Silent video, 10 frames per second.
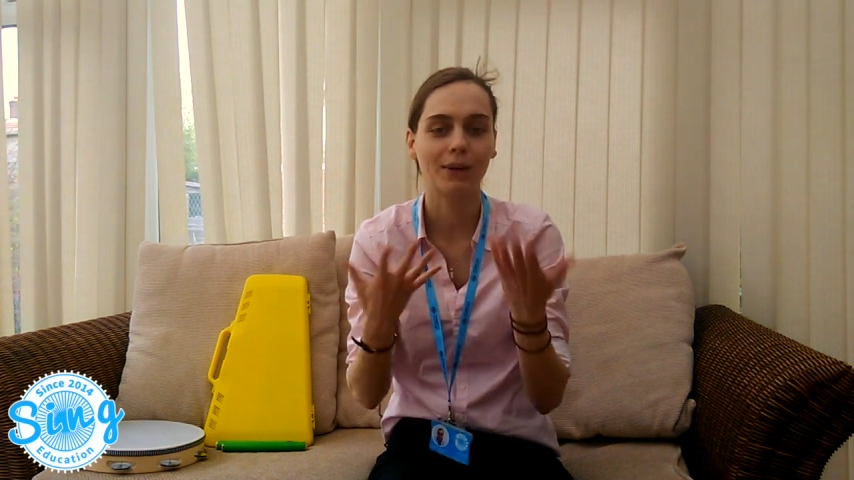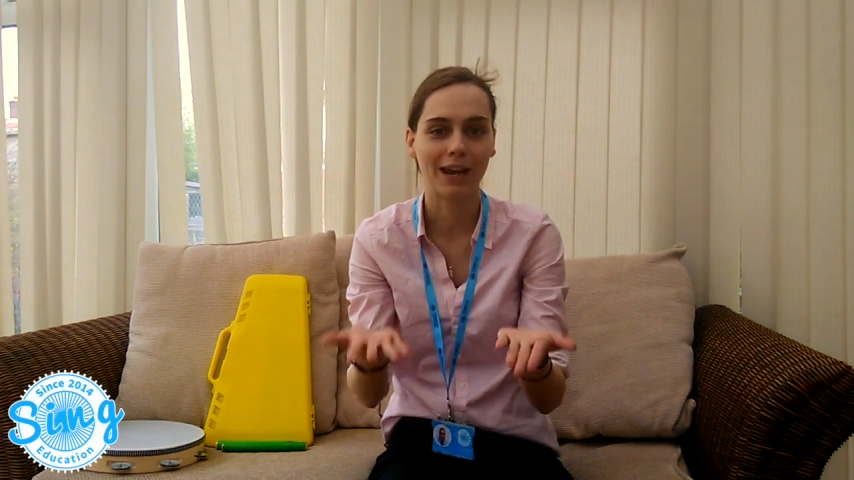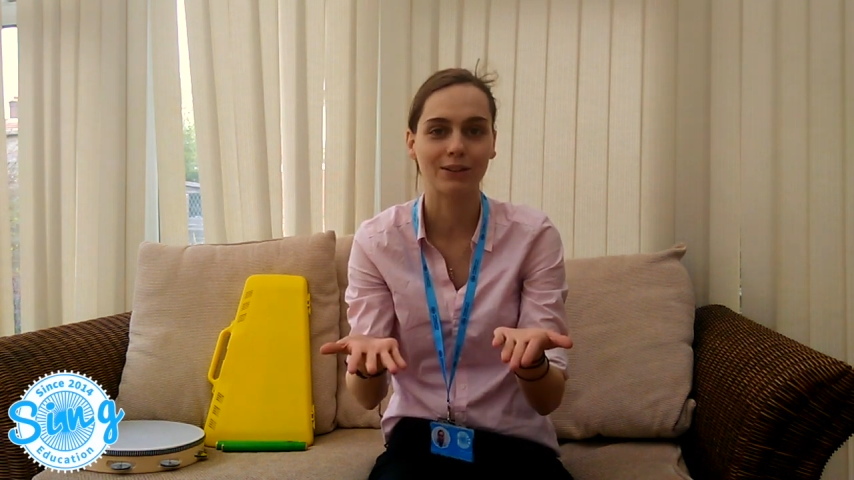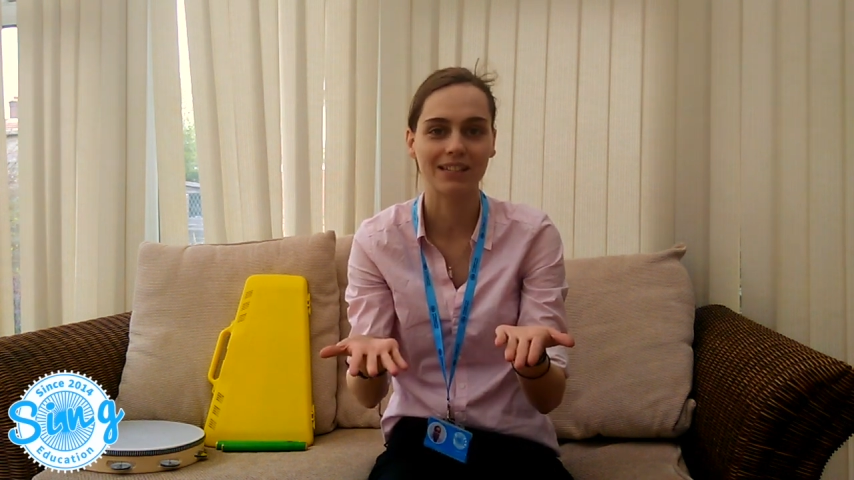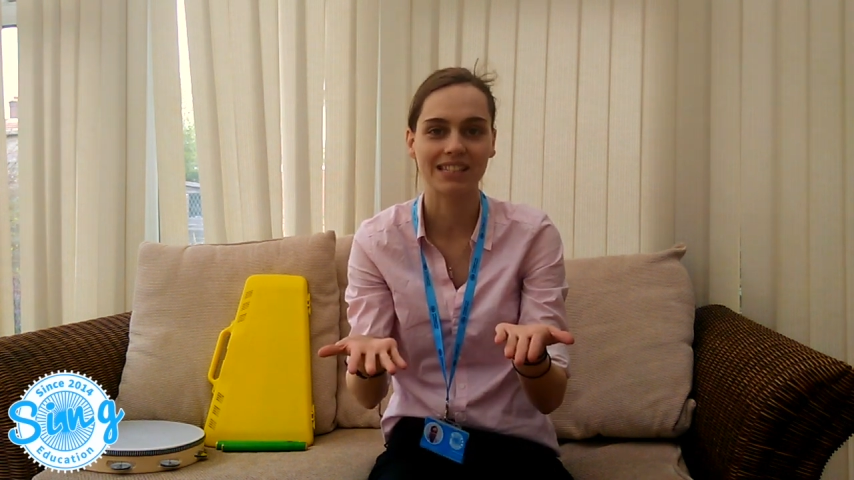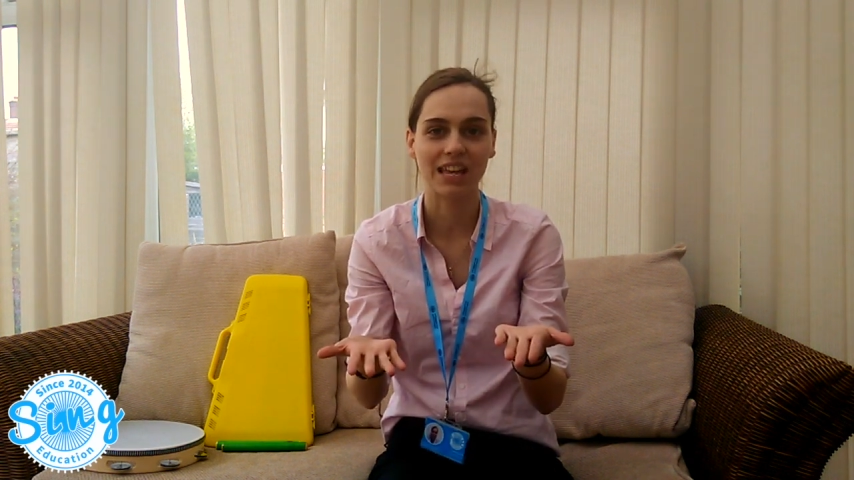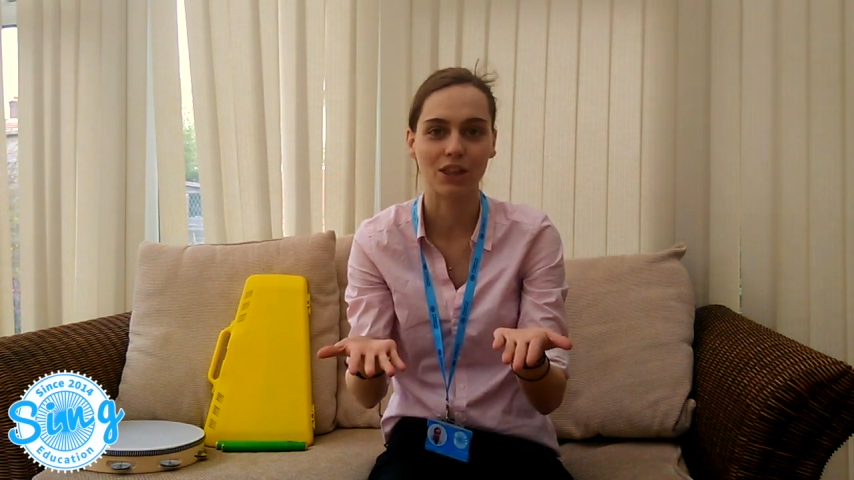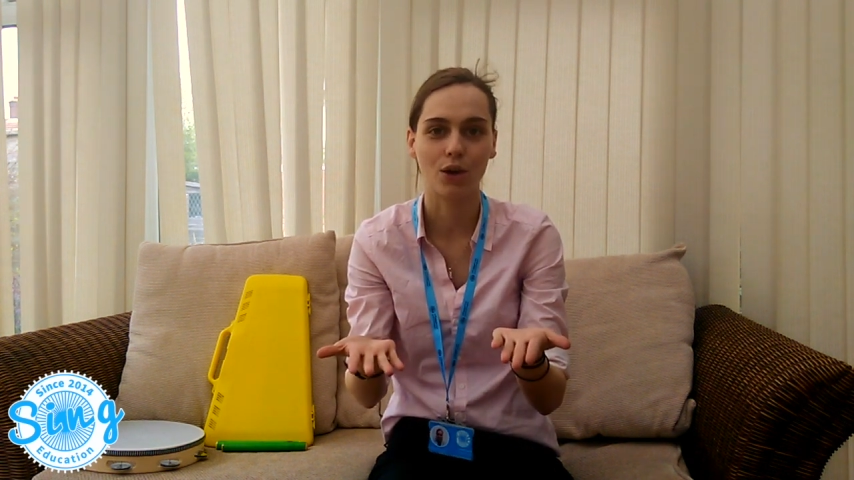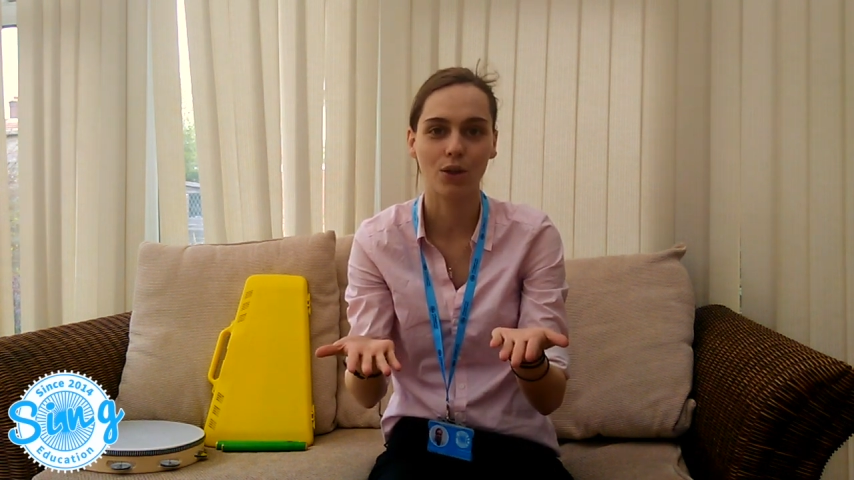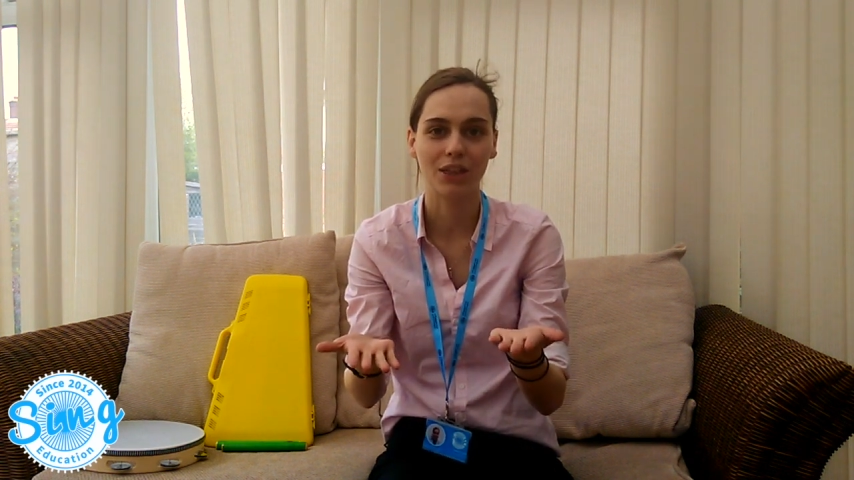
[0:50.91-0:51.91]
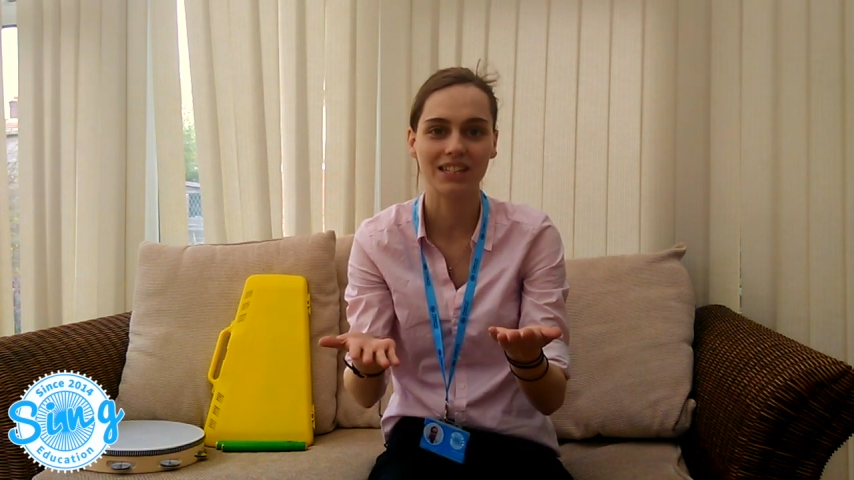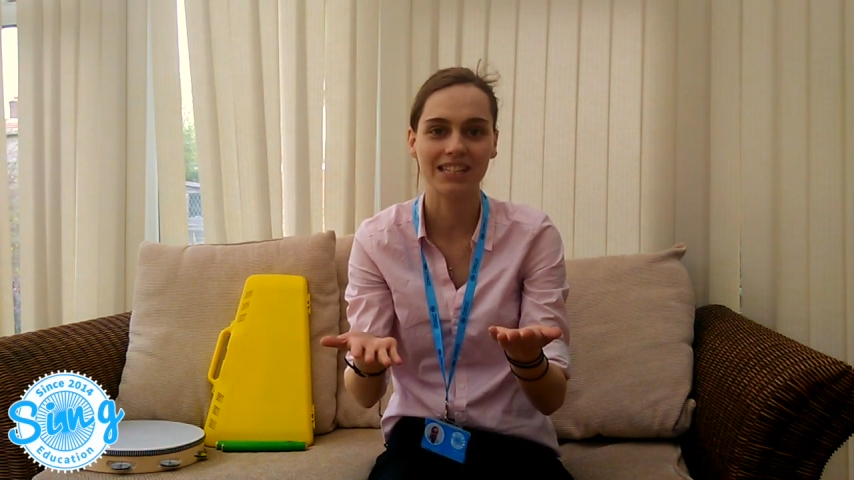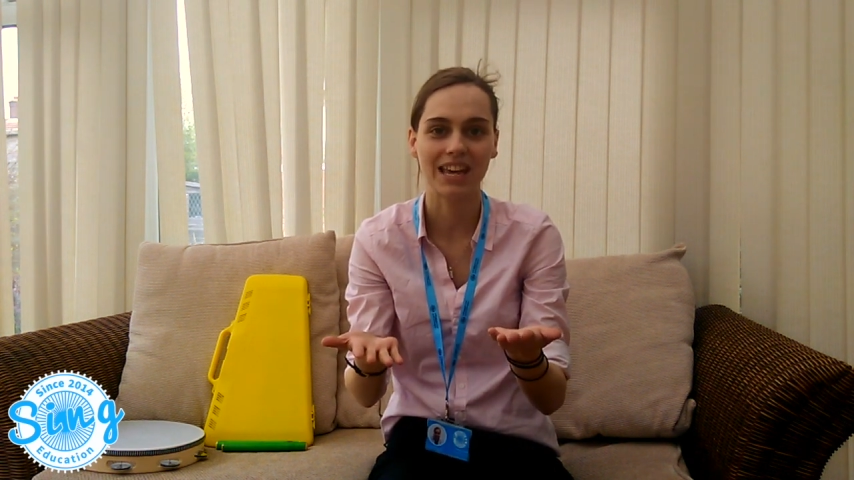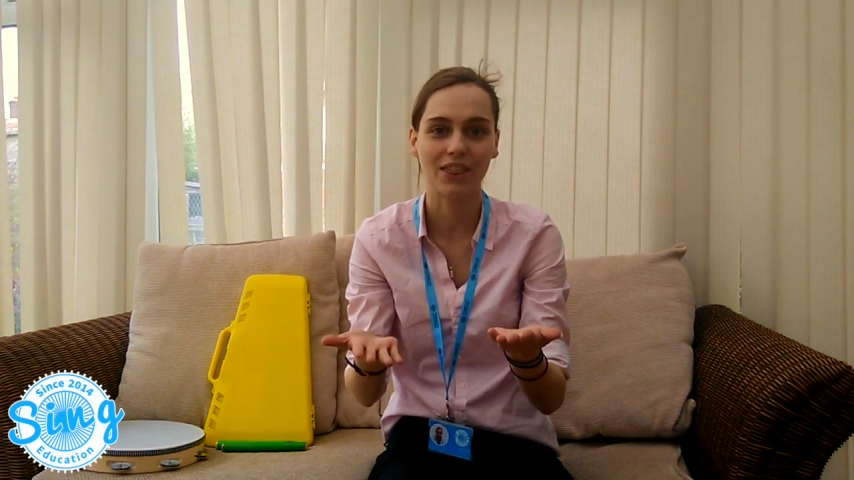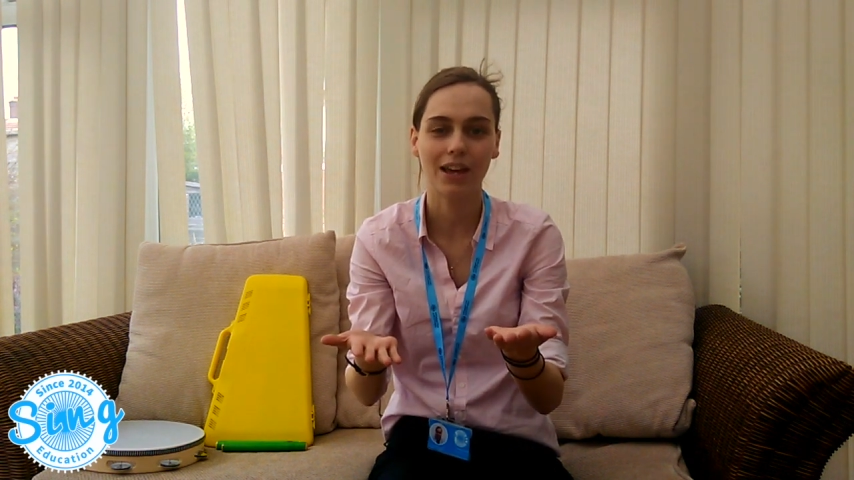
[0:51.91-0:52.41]
We're now going to say the whole thing
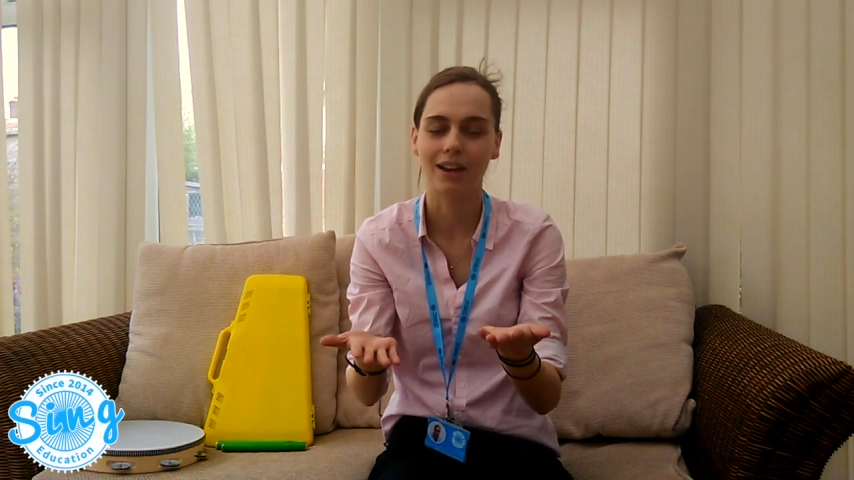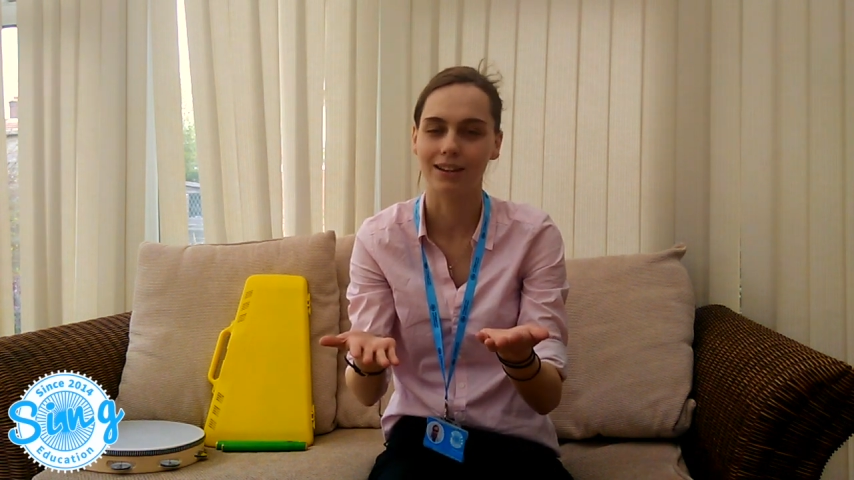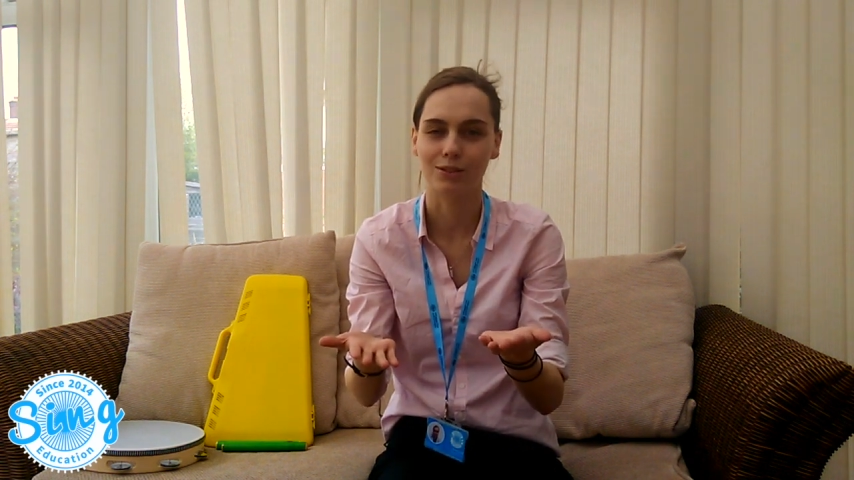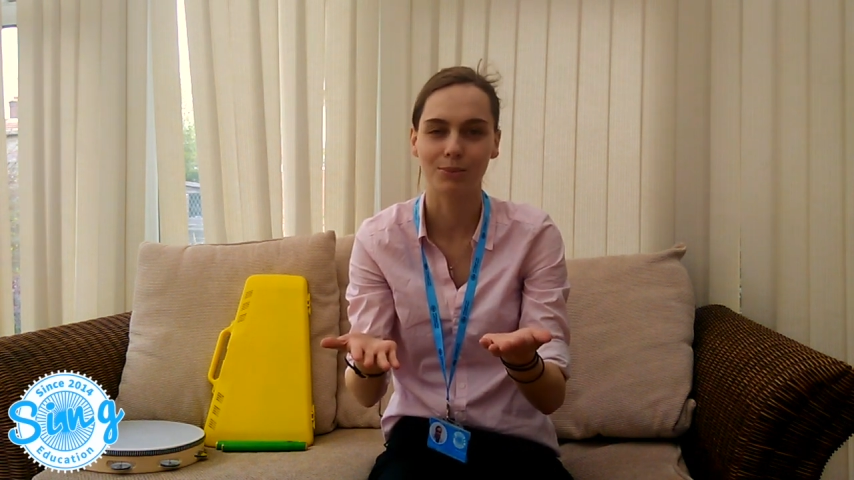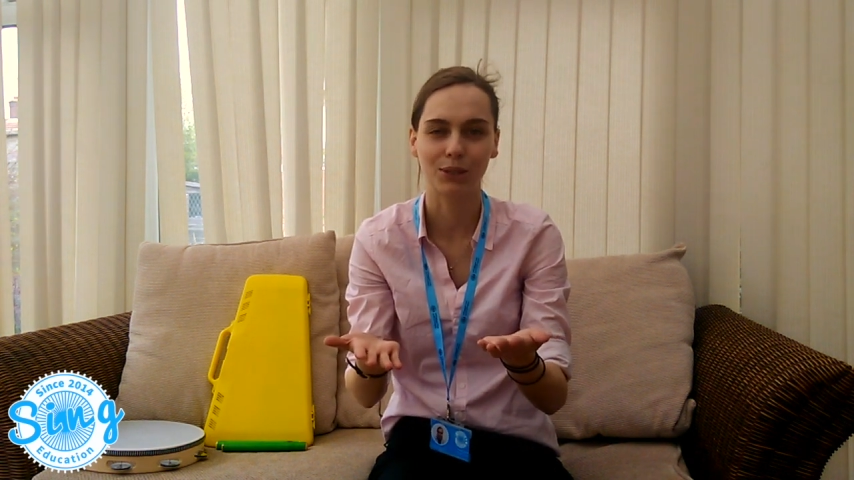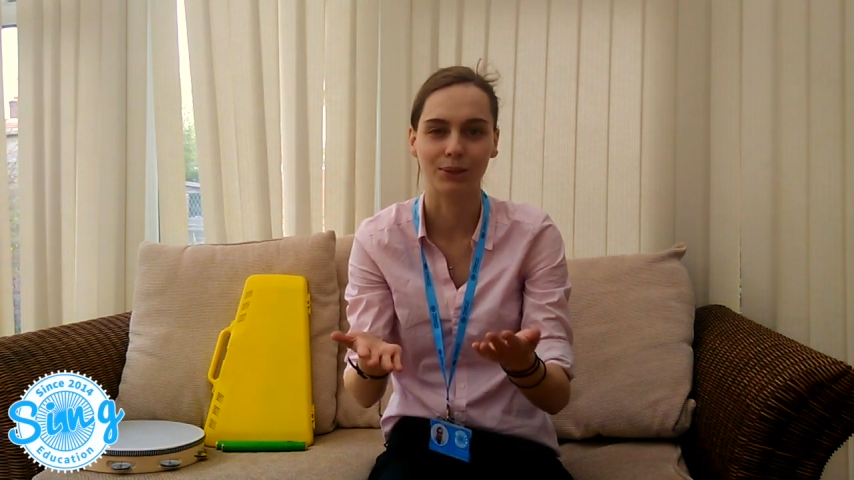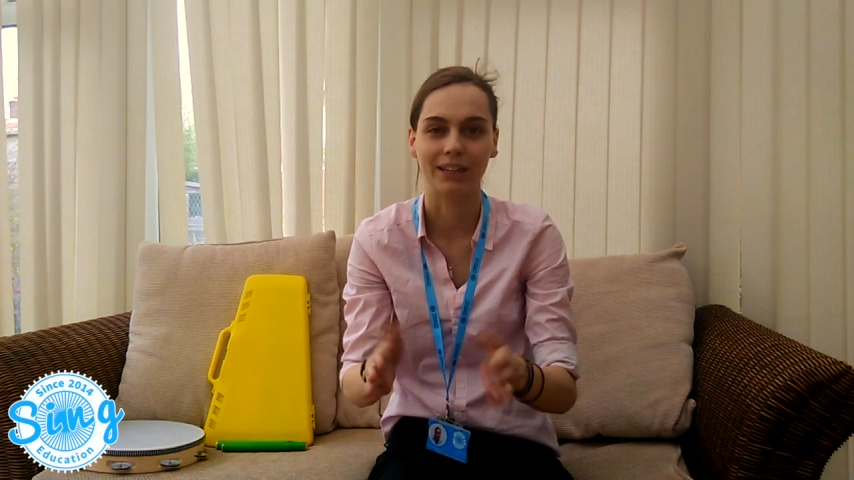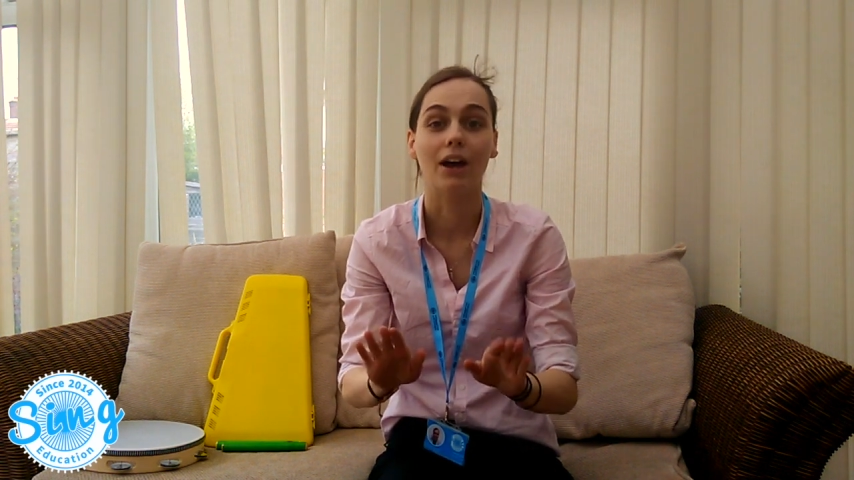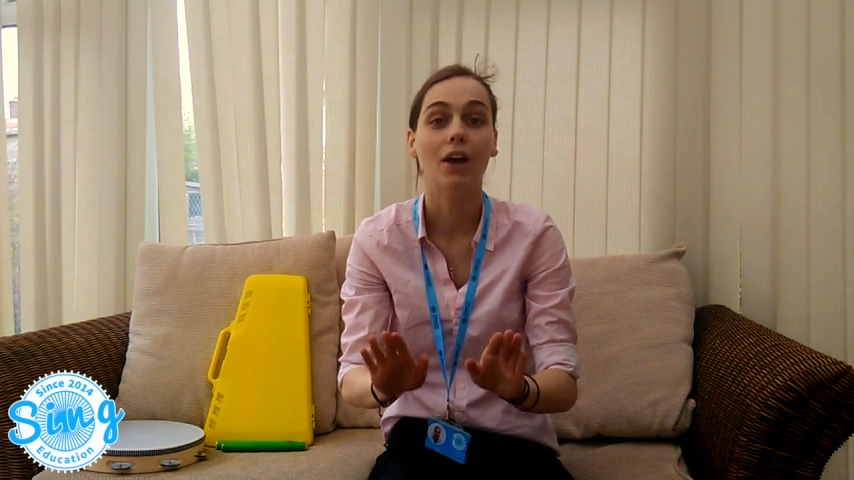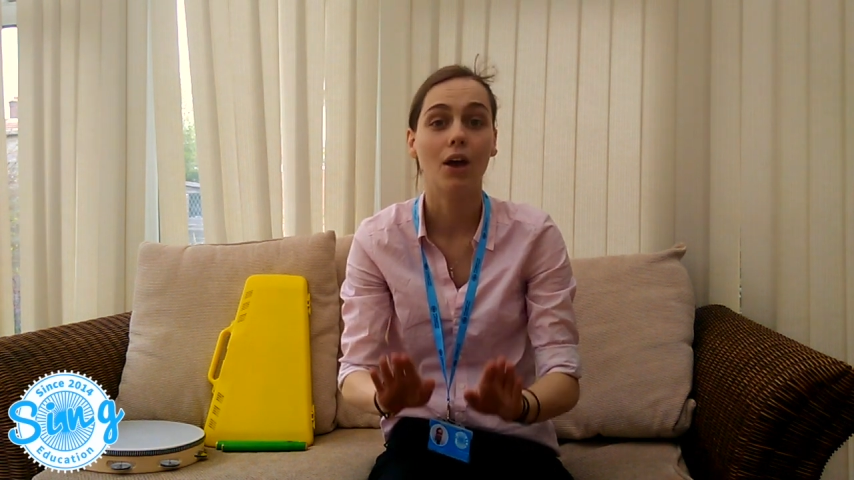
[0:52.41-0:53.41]
together a little bit quicker.